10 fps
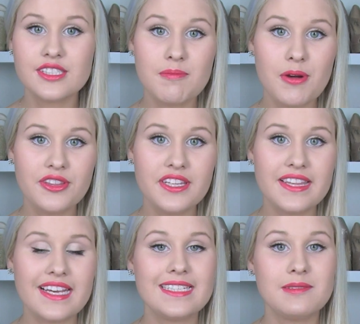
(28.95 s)
So both of
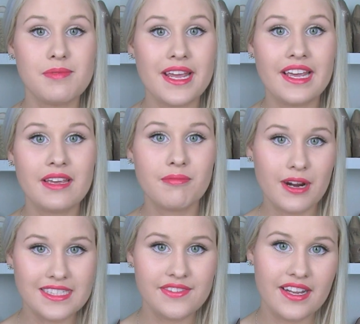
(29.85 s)
these being
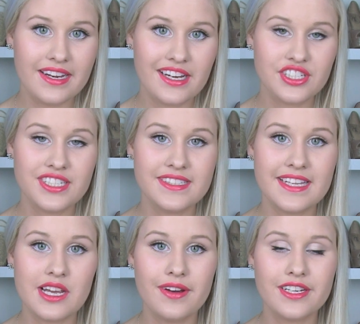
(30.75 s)
pressed foundations,
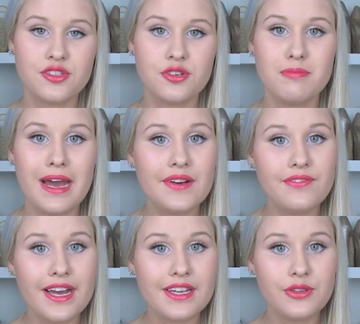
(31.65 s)
they're going to
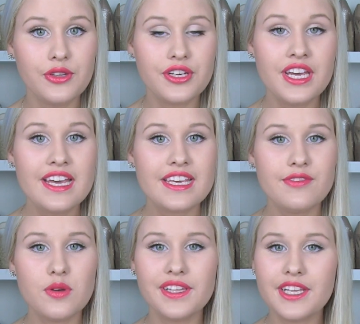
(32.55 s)
mattify your look,
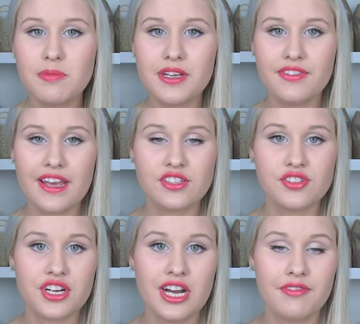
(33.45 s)
give you a little bit of
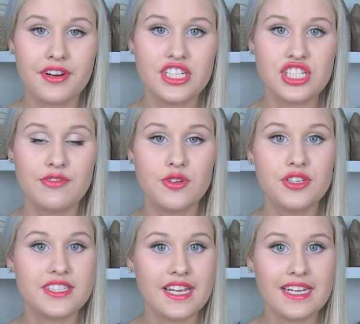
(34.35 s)
extra coverage if
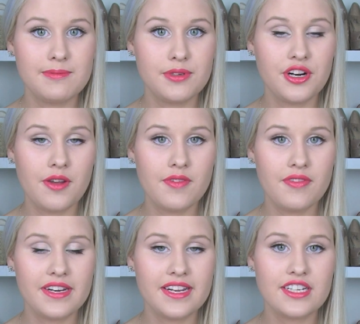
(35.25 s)
you decide to put it over
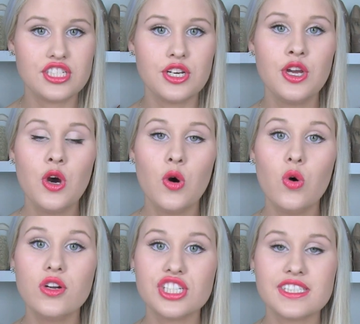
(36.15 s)
foundation,
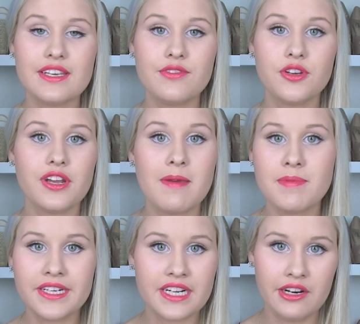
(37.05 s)
or just give you a
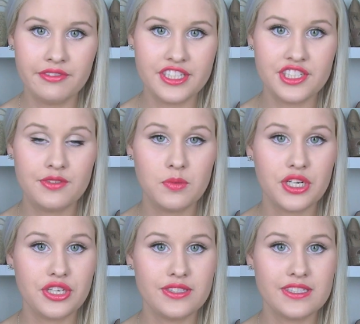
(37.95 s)
bit of coverage if you
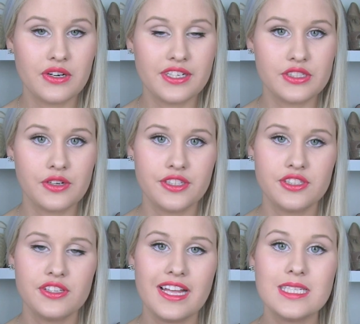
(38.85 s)
want to use it on its own.
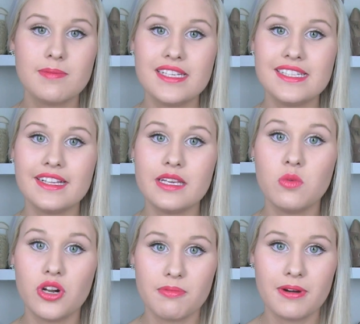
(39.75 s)
So that's basically
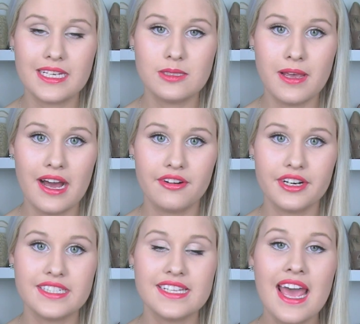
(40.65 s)
what a pressed powder
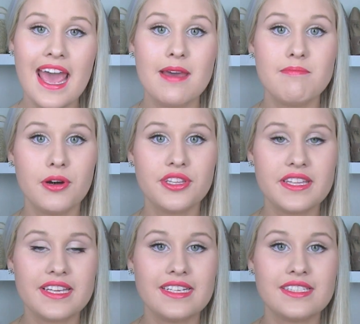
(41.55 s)
is, and both
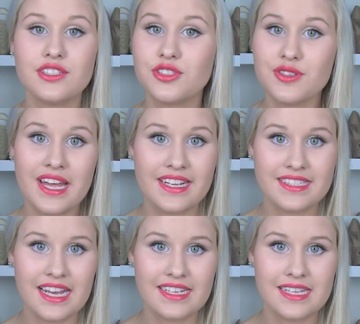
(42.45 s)
of these do that
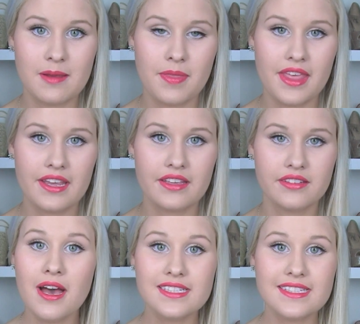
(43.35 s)
exact same thing.
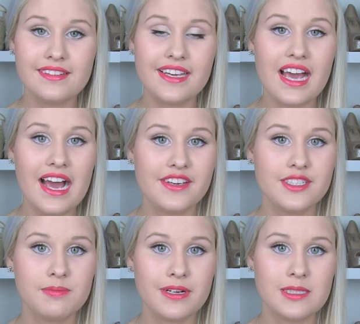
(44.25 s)
Personally, I
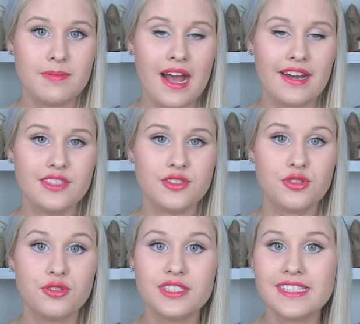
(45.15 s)
use pressed powders
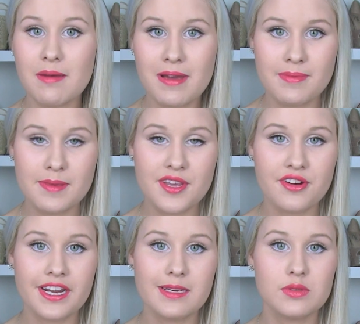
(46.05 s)
to set my BB
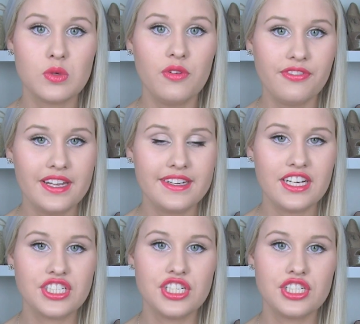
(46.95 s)
creams or
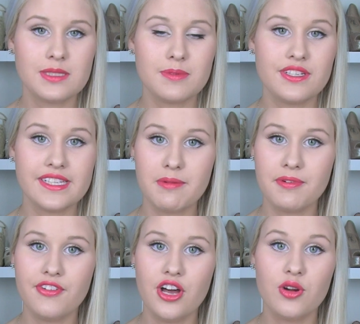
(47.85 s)
foundation just because I
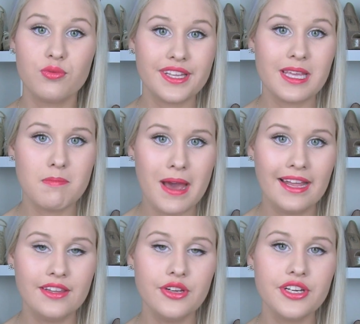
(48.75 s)
prefer a really
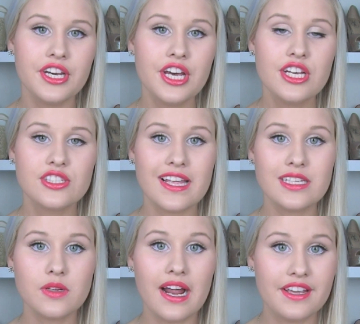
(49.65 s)
matte look, so
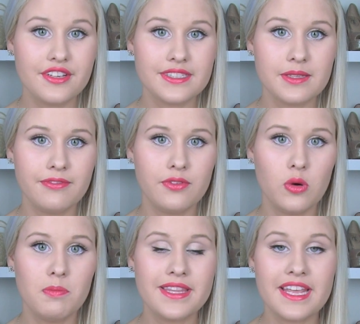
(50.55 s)
that's what I use them
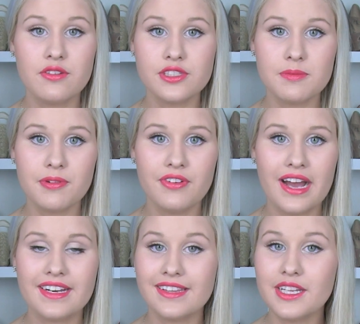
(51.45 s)
for, but they also
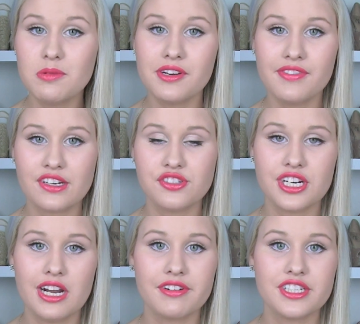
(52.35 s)
provide a little bit of extra
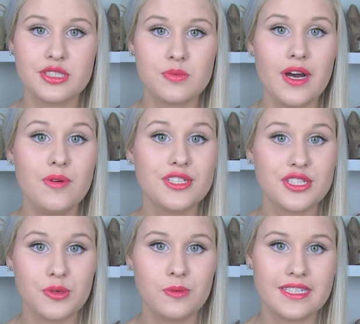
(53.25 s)
coverage as well, which
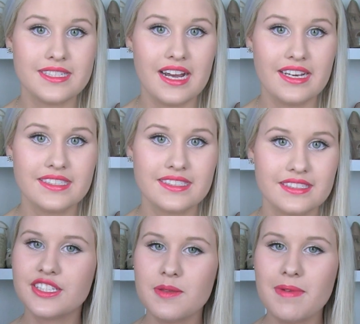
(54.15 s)
is always nice.
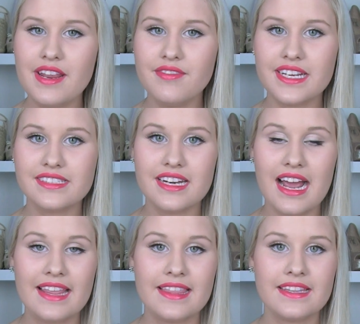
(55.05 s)
So the main reason
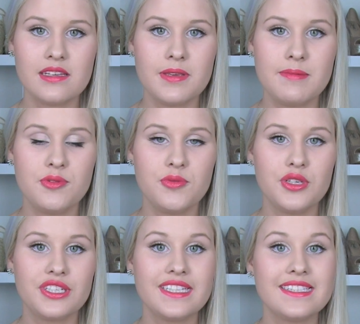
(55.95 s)
I think that people
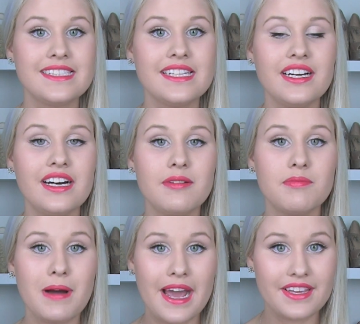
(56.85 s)
would consider
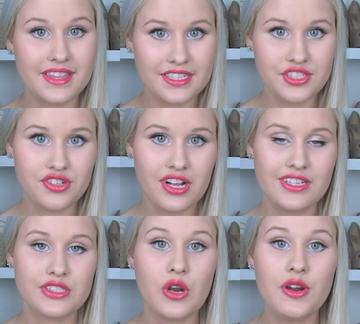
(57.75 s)
buying the
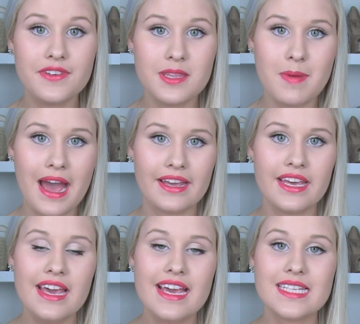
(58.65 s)
Australis over the MAC
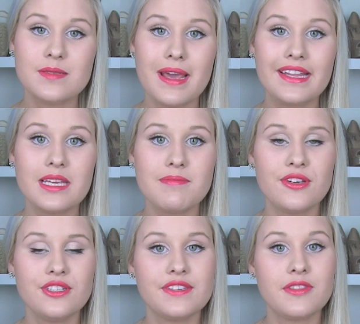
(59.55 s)
is mainly
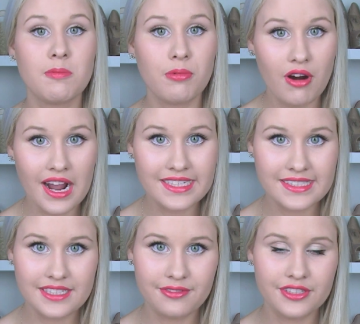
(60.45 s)
because of the
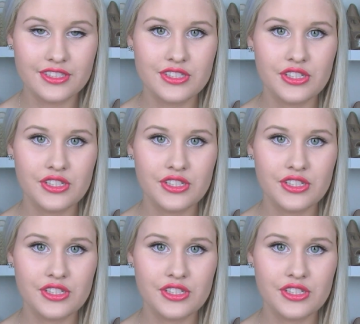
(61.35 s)
price difference.